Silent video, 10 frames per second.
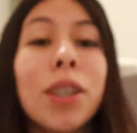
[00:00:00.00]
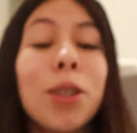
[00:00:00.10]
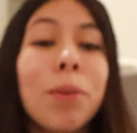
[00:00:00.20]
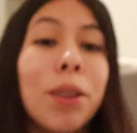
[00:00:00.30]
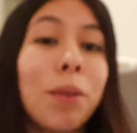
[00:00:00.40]

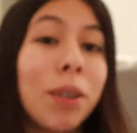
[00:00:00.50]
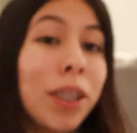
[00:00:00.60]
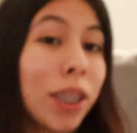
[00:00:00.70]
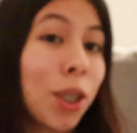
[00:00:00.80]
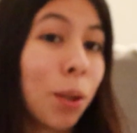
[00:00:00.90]
can do it through a
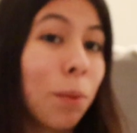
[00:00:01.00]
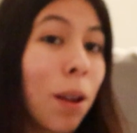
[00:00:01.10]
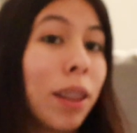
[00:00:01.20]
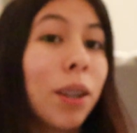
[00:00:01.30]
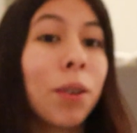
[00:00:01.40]
digital
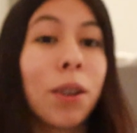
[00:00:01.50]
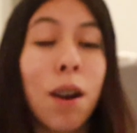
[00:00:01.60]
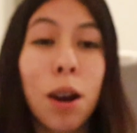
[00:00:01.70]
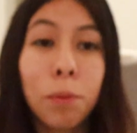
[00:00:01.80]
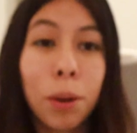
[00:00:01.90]
wallet or a
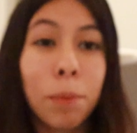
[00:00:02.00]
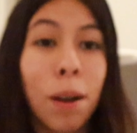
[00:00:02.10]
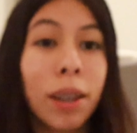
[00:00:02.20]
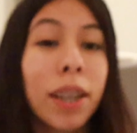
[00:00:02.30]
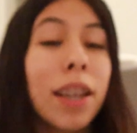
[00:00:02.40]
hardware
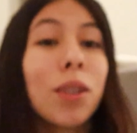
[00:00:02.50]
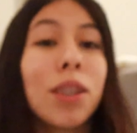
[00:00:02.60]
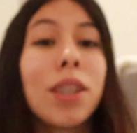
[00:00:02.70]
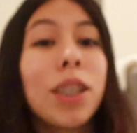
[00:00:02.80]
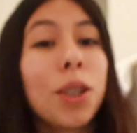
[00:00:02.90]
wallet. So
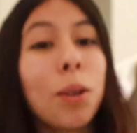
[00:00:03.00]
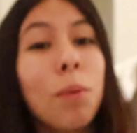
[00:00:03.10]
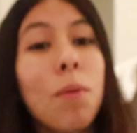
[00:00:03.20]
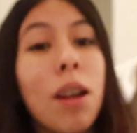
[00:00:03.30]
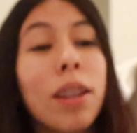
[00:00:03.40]
the
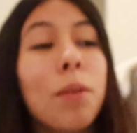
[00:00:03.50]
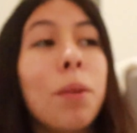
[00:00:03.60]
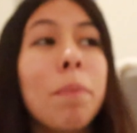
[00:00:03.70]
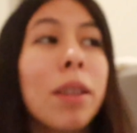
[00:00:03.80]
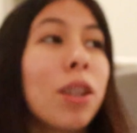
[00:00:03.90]
digital wallet
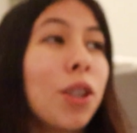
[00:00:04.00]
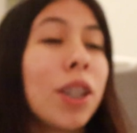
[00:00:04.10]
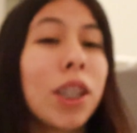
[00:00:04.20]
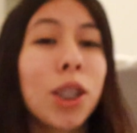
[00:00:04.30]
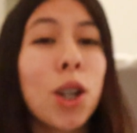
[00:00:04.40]
would be the
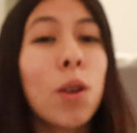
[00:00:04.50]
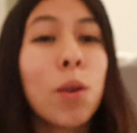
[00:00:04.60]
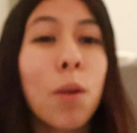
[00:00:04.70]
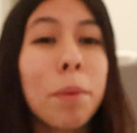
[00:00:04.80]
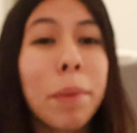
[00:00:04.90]
traditional
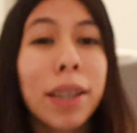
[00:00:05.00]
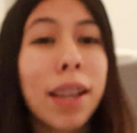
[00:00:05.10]
Coinbase